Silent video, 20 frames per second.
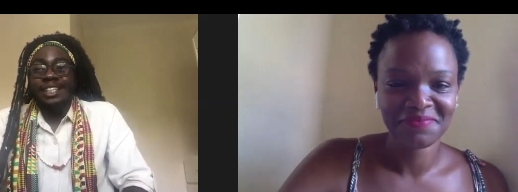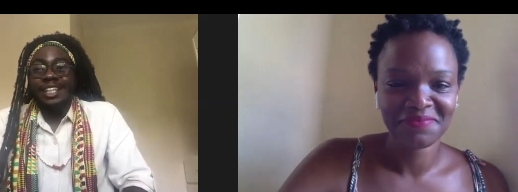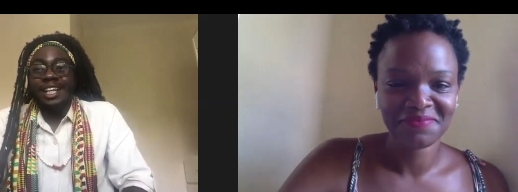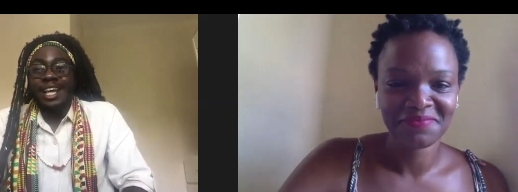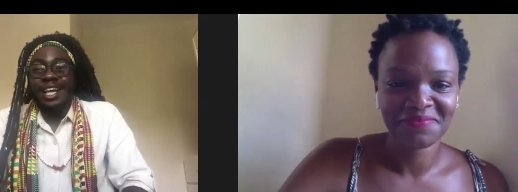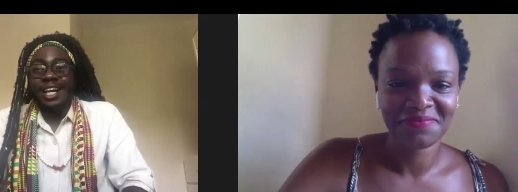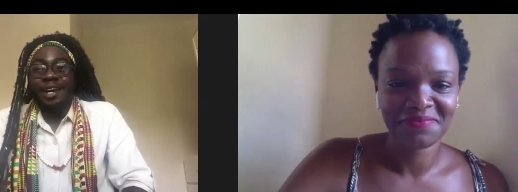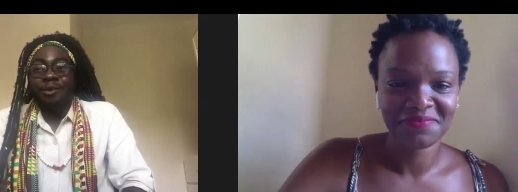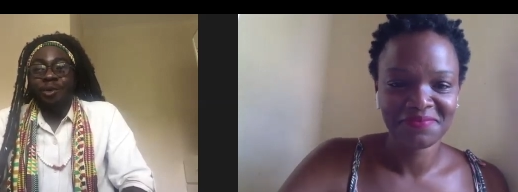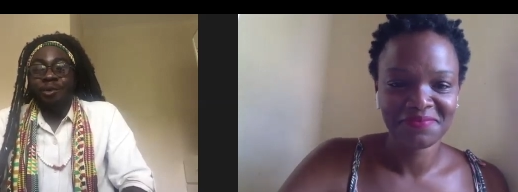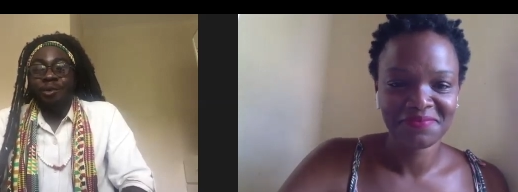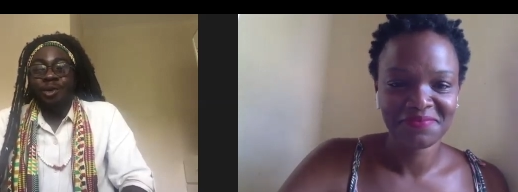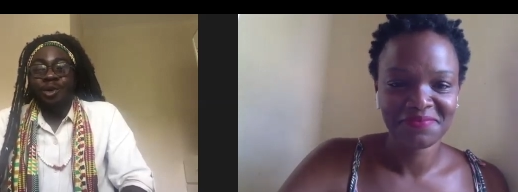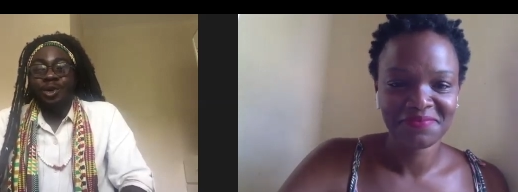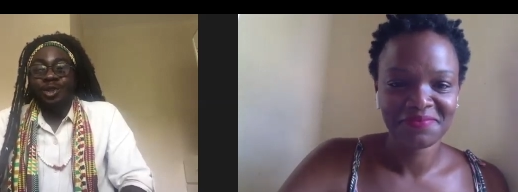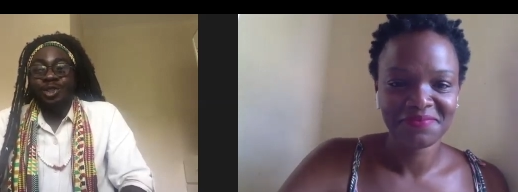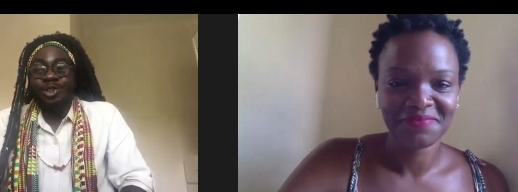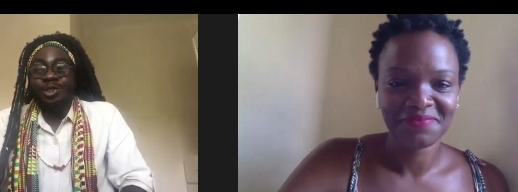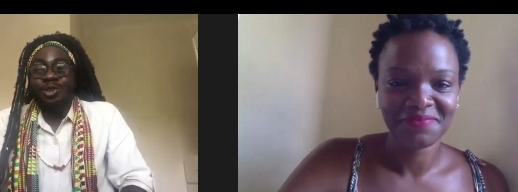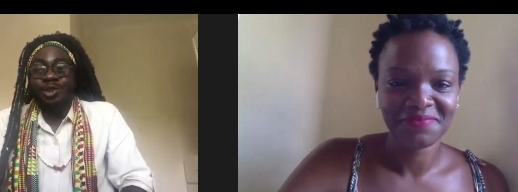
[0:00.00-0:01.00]
Speaker 1: Like when we go
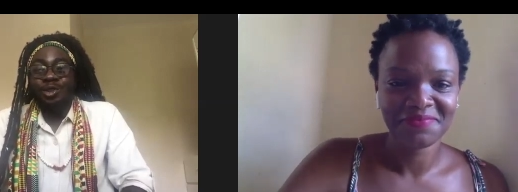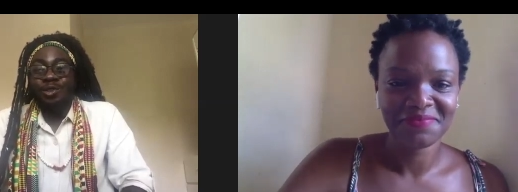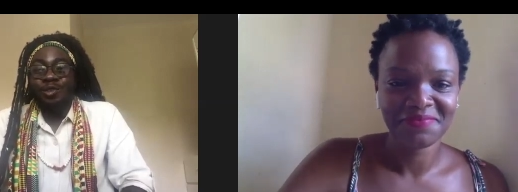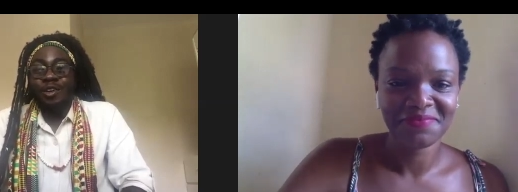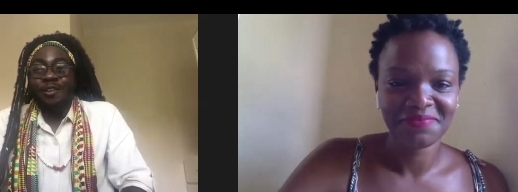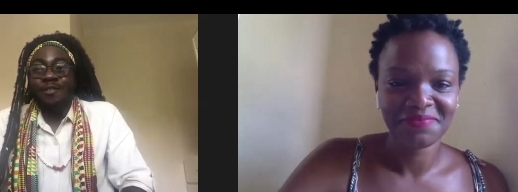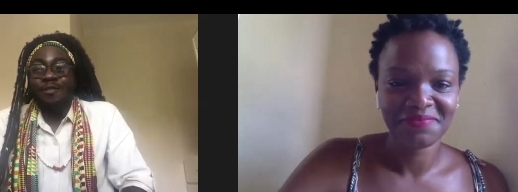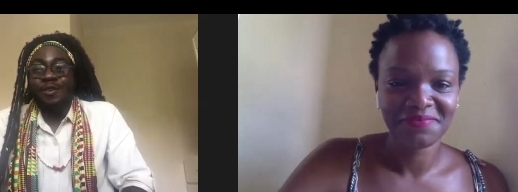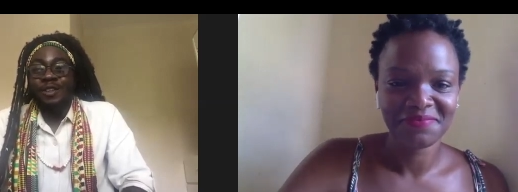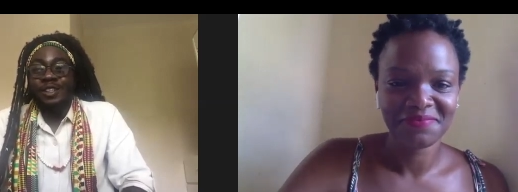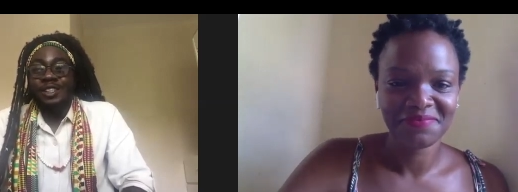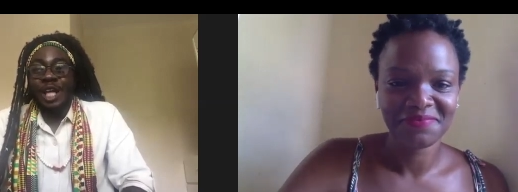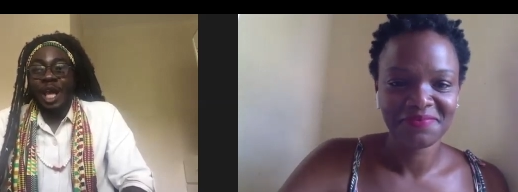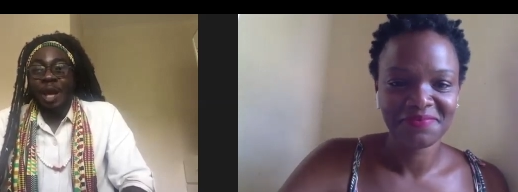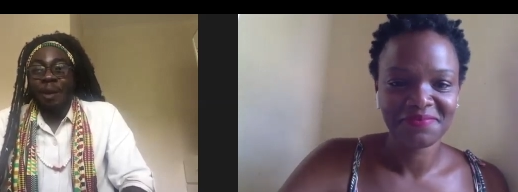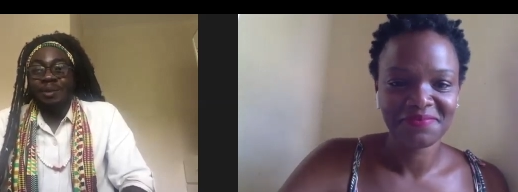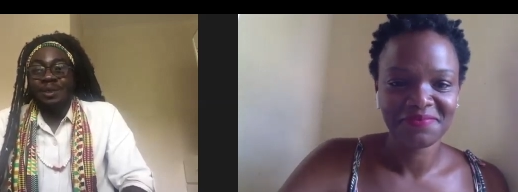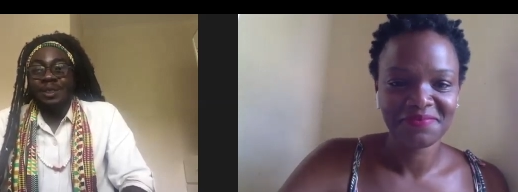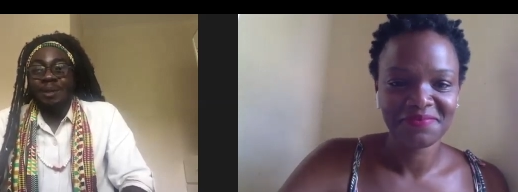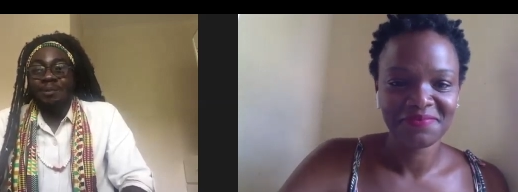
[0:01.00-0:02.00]
to school for the first
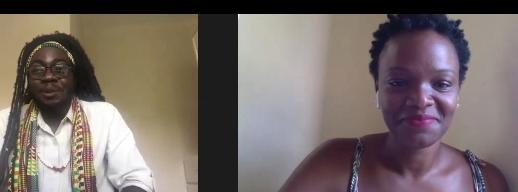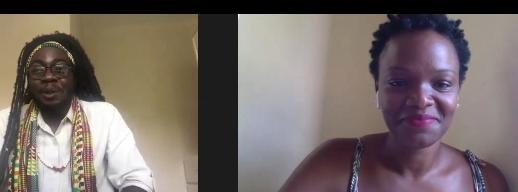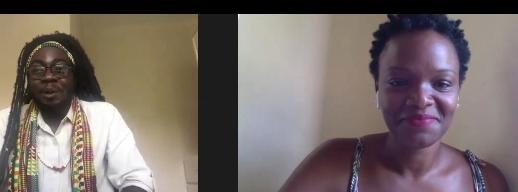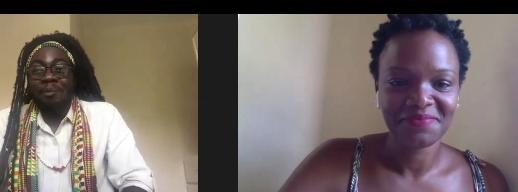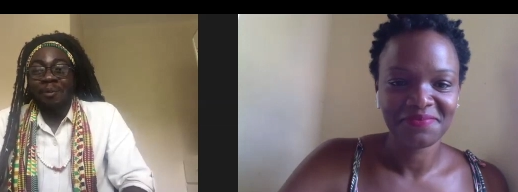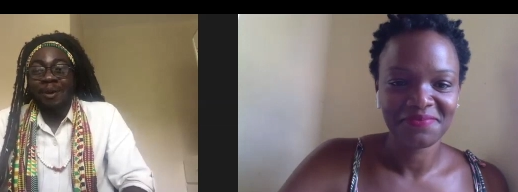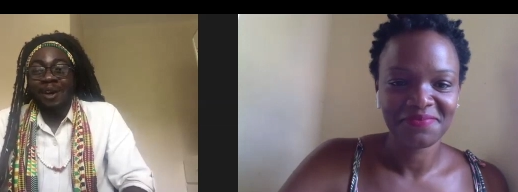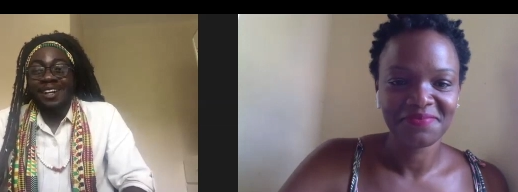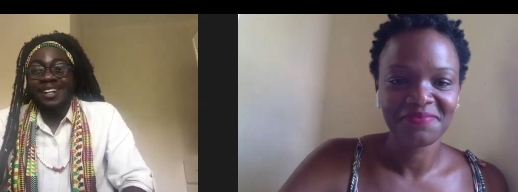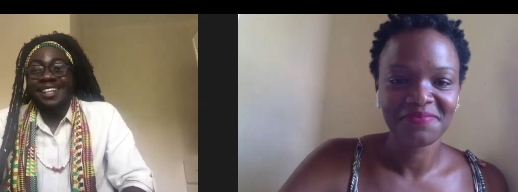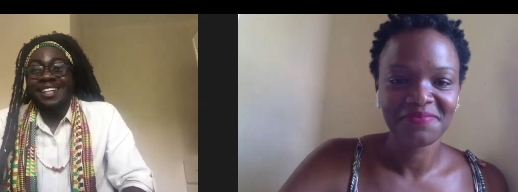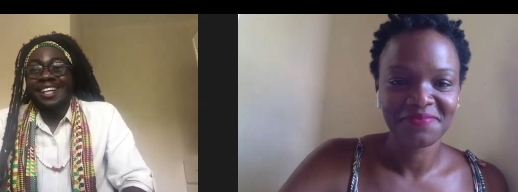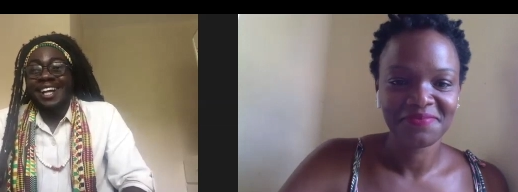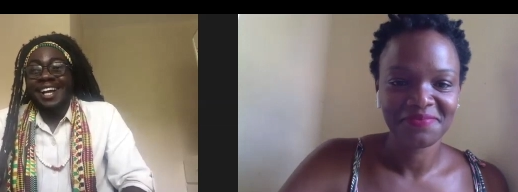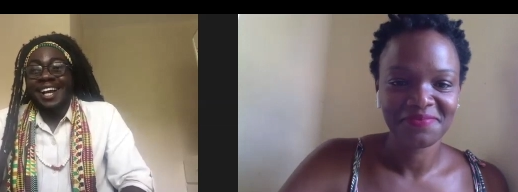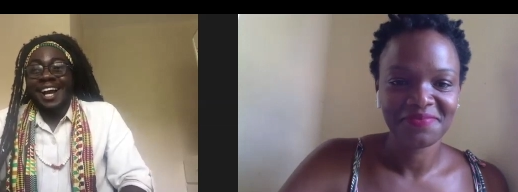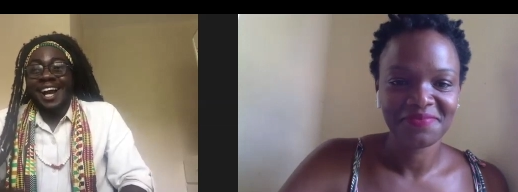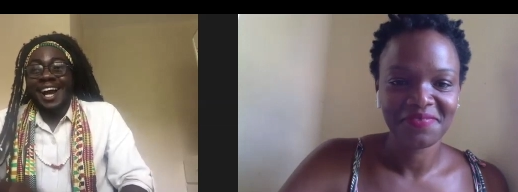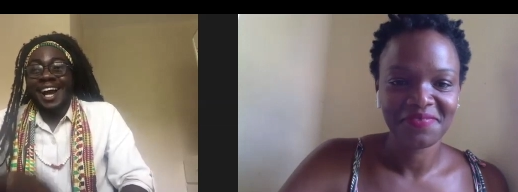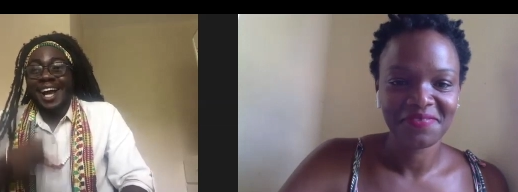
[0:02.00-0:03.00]
time, September,
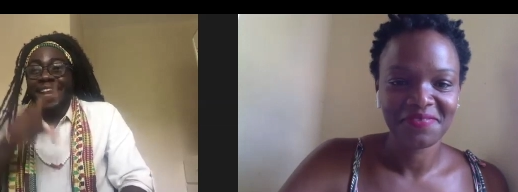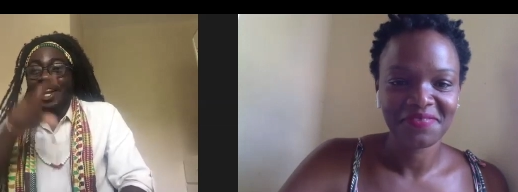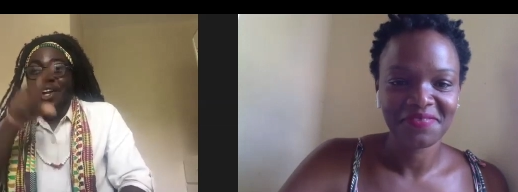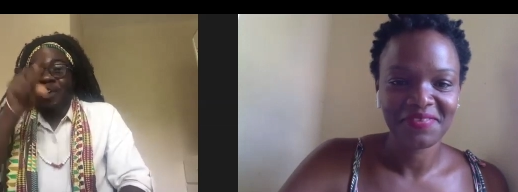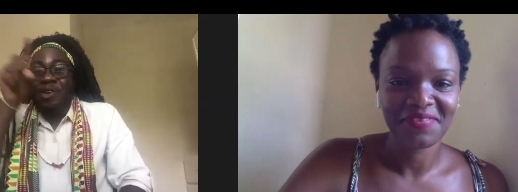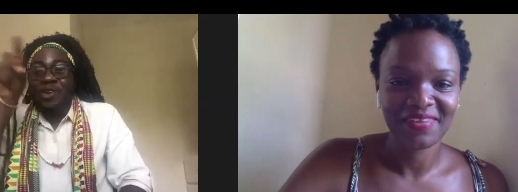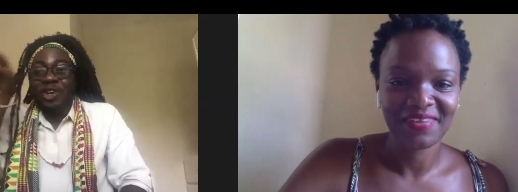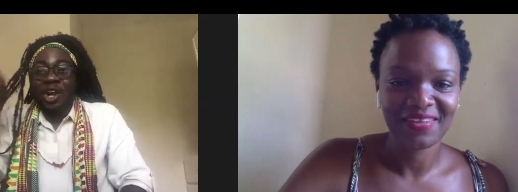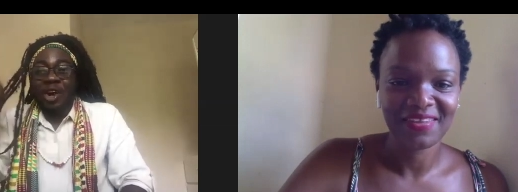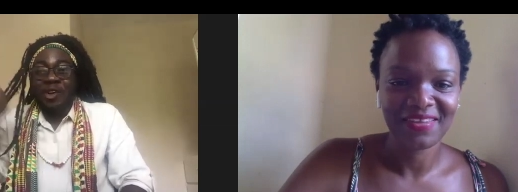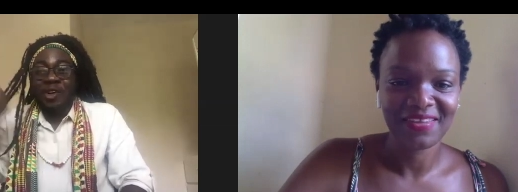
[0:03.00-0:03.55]
and they're going hmm.